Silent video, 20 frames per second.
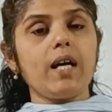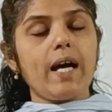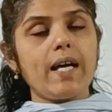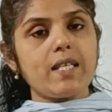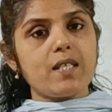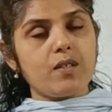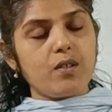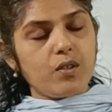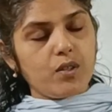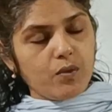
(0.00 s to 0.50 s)

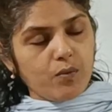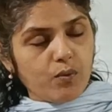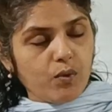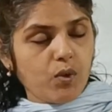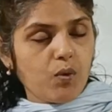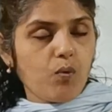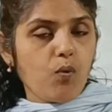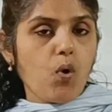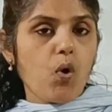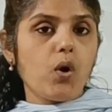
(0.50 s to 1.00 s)
as
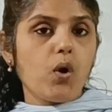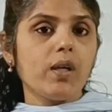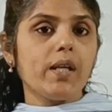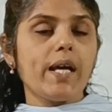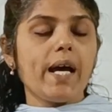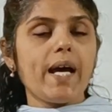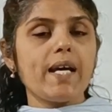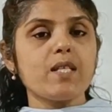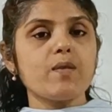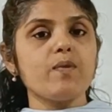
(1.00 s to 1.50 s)

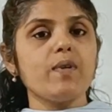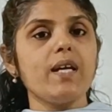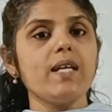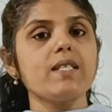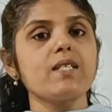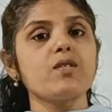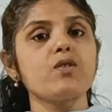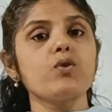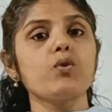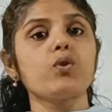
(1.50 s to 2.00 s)
vote as well
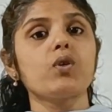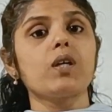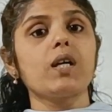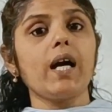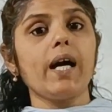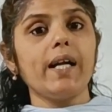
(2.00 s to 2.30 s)
as to